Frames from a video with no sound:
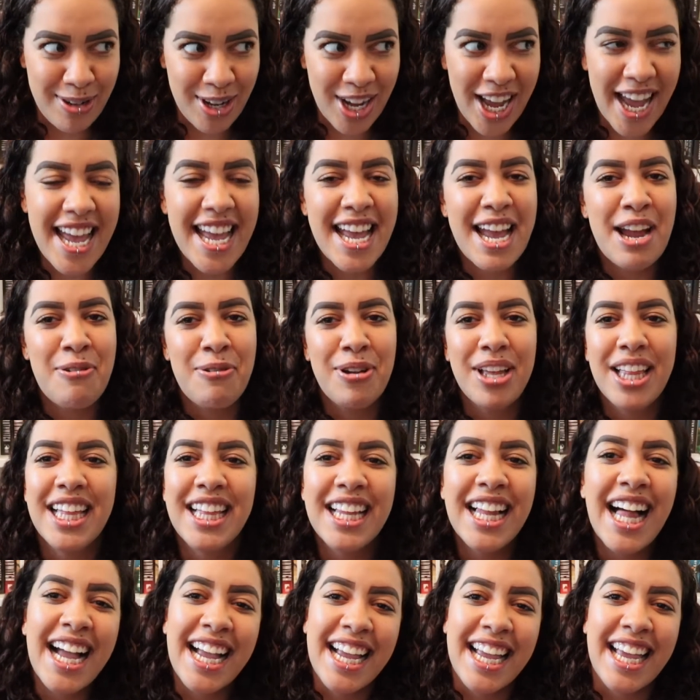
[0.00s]
Okay, I really
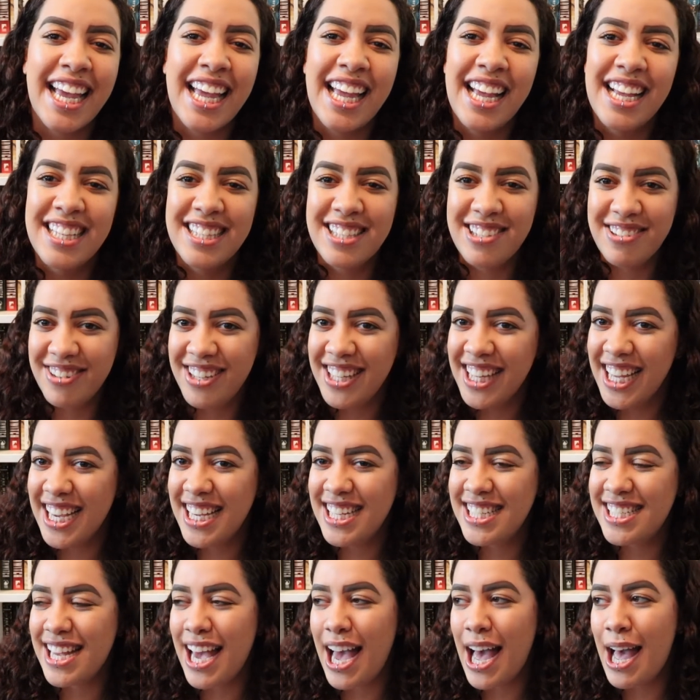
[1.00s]
like it. It's a really
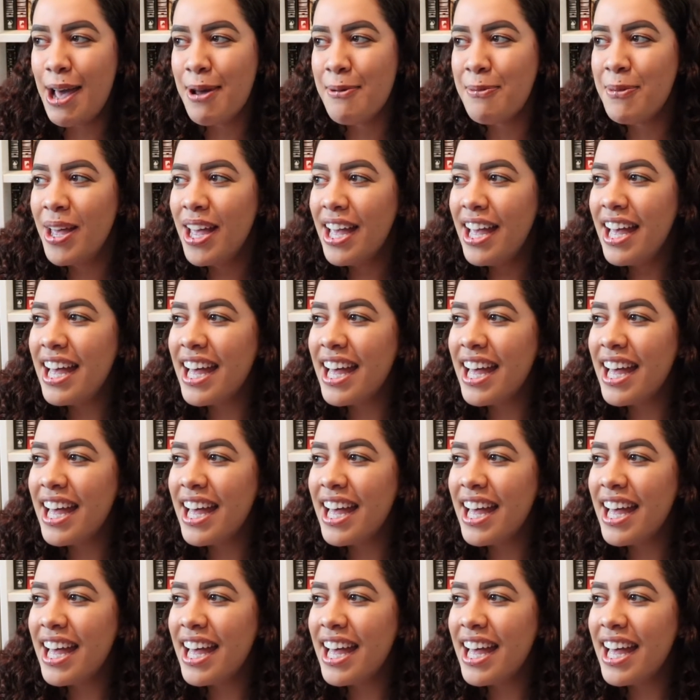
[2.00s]
good time.